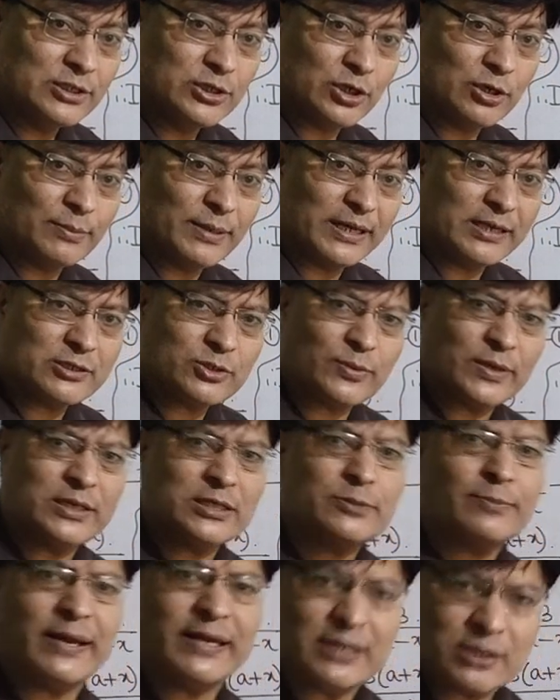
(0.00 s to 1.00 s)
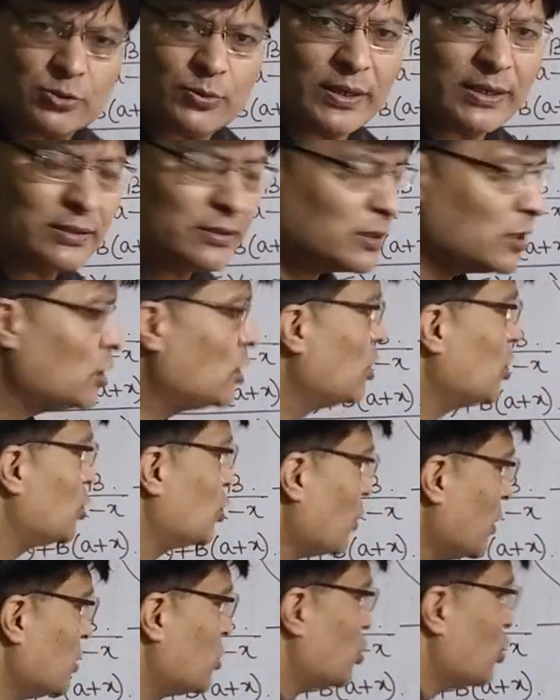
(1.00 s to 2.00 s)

0 minus 1 is minus 1. So it